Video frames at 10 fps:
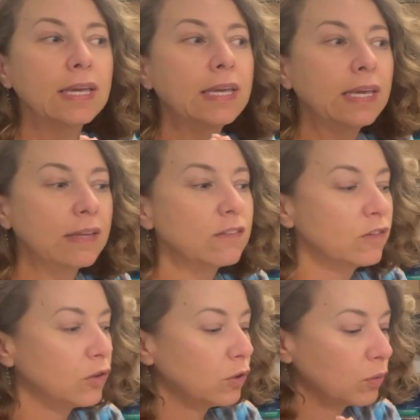
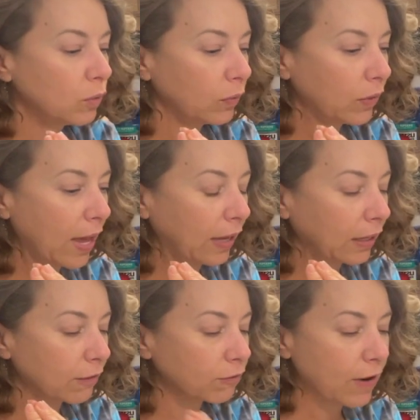gets you
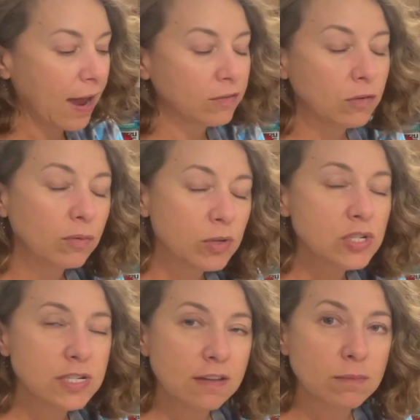like frazzled,
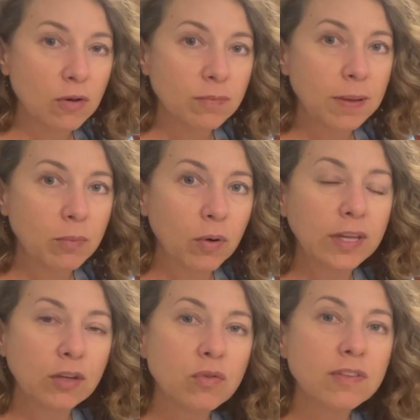which it does most people,
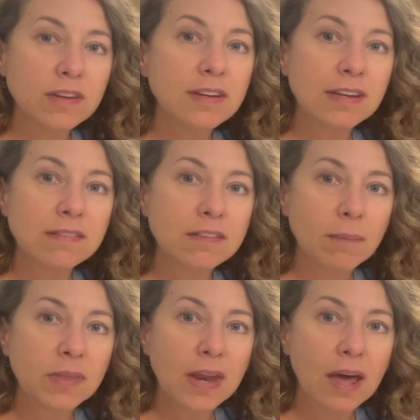and you just need to get
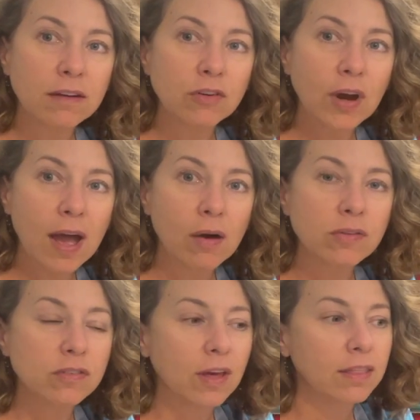something out of your
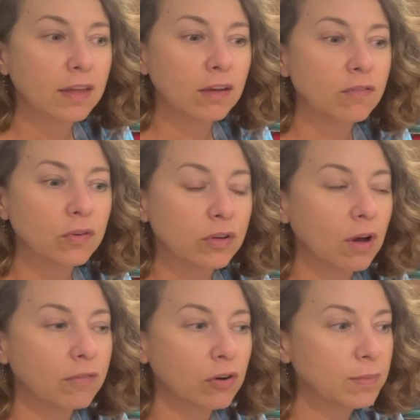house, I think
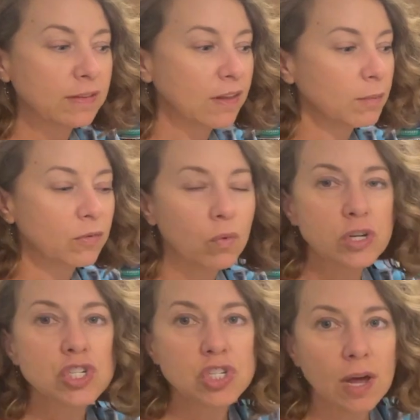y'all have heard me say it
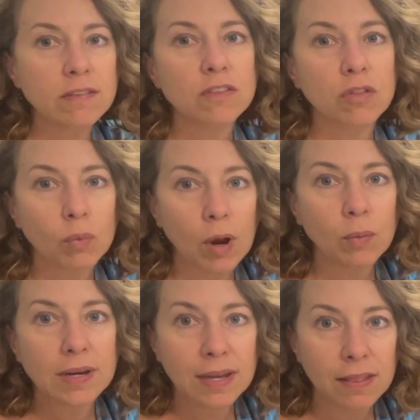before, just
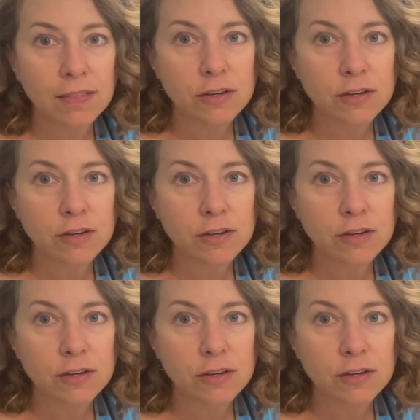throw it in the